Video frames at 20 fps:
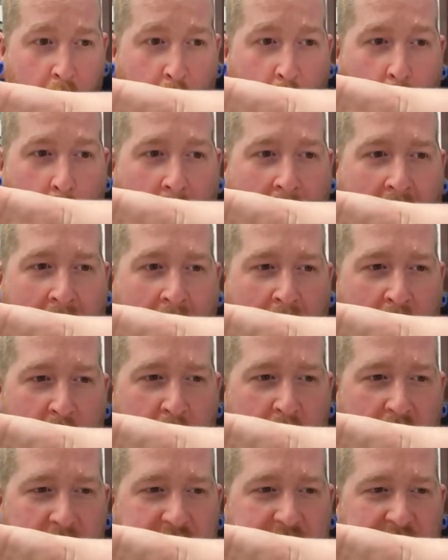Where
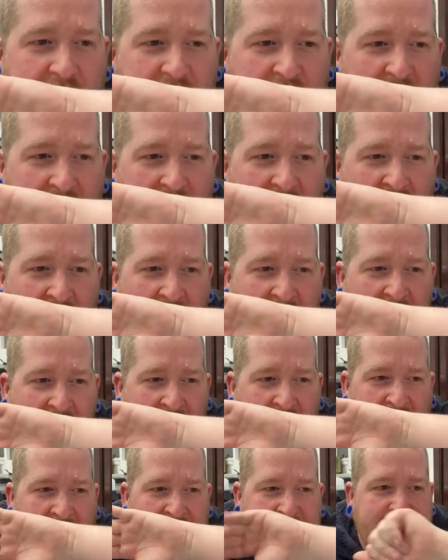was he?
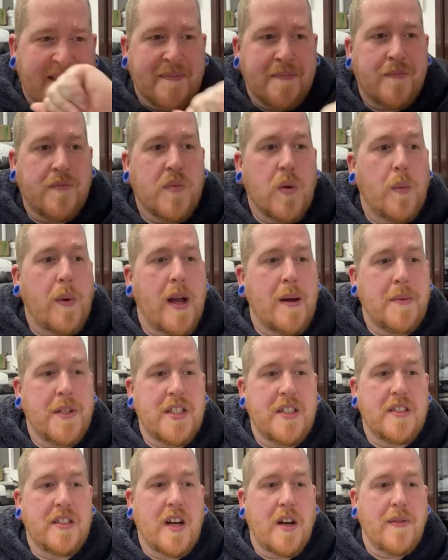where
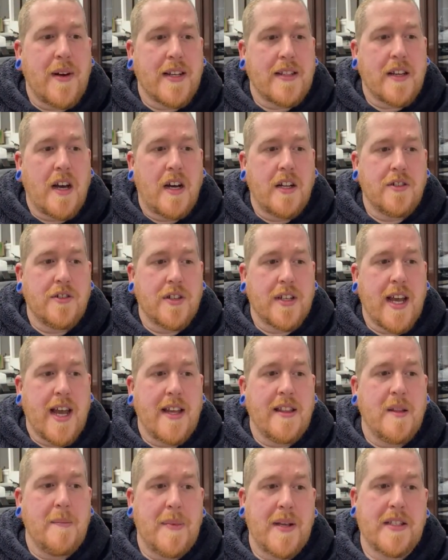would you direct the 100k
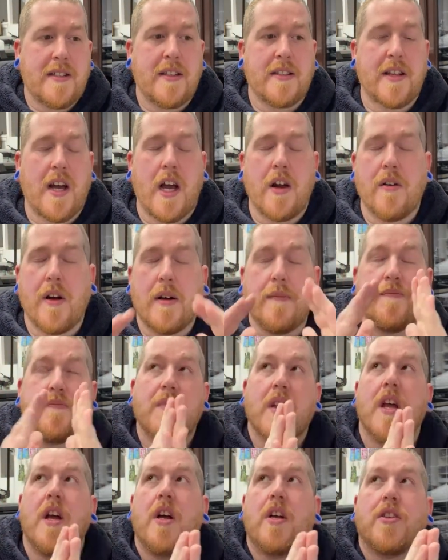in the business, Ira?
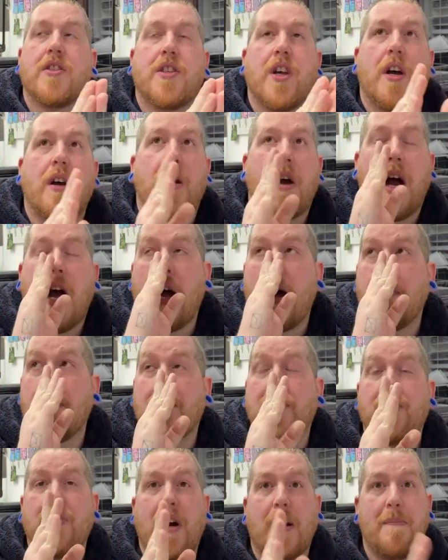So uh,
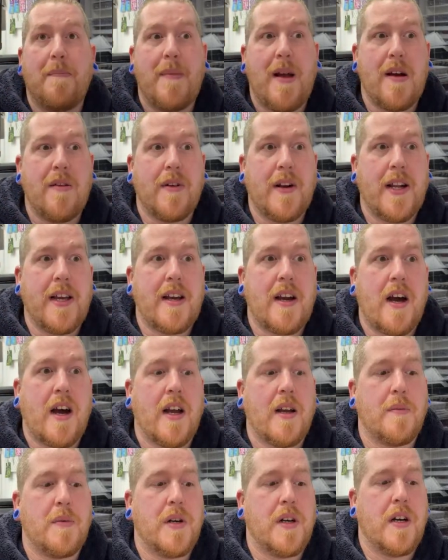primarily
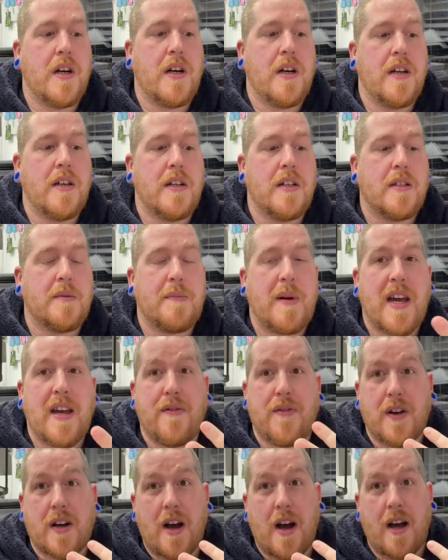I would pay
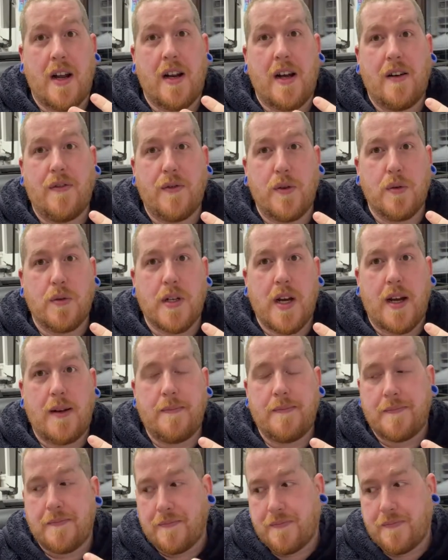for Kyla full time.